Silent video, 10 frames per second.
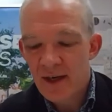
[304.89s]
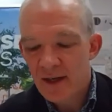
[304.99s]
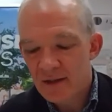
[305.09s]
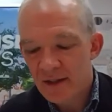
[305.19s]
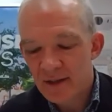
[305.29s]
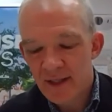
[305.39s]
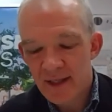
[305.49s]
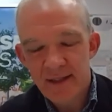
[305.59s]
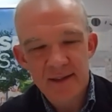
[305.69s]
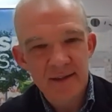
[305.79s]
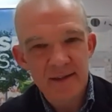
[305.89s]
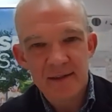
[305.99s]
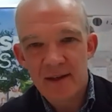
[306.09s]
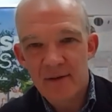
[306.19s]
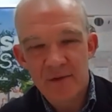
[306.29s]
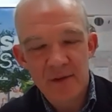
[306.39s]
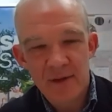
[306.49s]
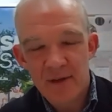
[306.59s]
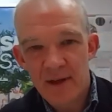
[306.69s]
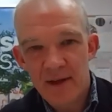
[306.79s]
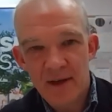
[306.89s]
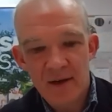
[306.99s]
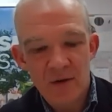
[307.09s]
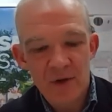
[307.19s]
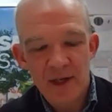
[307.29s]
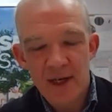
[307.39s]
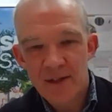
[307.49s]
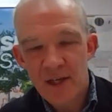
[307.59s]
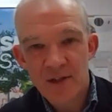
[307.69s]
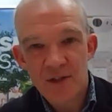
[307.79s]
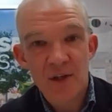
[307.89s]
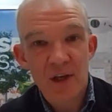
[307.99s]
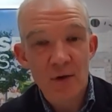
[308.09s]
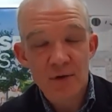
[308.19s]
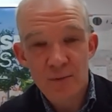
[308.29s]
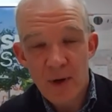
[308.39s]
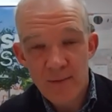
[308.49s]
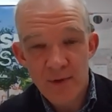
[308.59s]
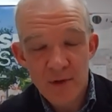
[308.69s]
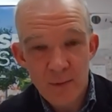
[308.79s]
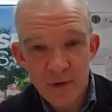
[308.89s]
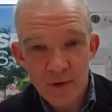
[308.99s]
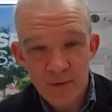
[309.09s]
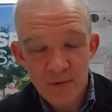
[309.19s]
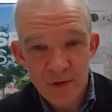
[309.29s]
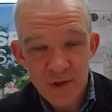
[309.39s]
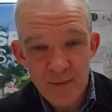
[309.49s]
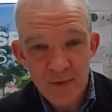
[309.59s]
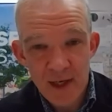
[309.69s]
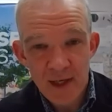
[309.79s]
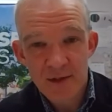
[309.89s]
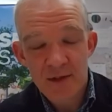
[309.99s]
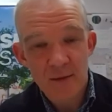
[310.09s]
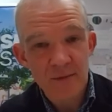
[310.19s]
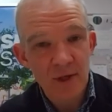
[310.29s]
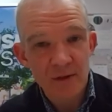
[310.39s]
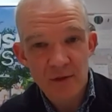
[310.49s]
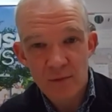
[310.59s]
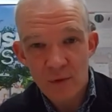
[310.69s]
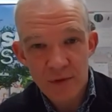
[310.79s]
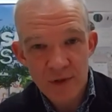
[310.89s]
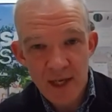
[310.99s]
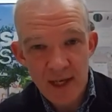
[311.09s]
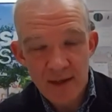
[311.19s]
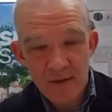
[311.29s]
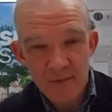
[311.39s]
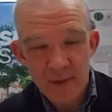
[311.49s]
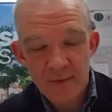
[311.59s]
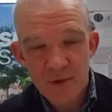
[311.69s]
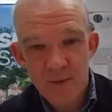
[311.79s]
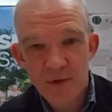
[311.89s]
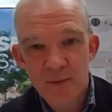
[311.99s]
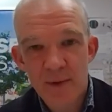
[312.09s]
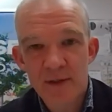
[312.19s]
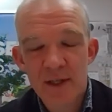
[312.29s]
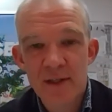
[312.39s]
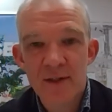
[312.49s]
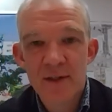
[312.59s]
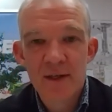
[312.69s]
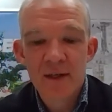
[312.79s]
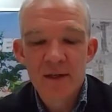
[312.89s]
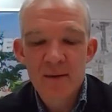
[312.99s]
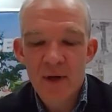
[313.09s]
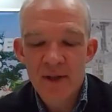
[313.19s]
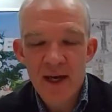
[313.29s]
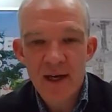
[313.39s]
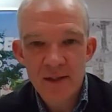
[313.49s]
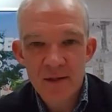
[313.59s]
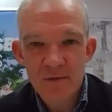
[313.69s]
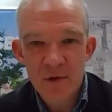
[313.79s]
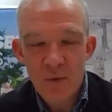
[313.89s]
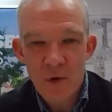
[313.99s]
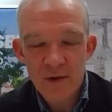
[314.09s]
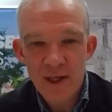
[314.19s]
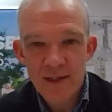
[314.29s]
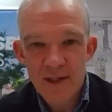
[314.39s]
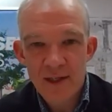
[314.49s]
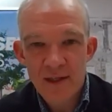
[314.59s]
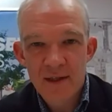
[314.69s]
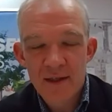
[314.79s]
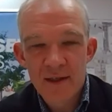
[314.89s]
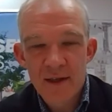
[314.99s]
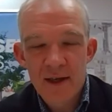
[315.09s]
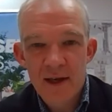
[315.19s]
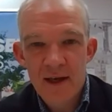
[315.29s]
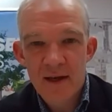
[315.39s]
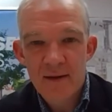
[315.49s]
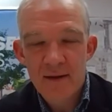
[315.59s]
Clearly, different organisations, the council might be responsible for some things are more state government responsibilities, but the idea of coordinating an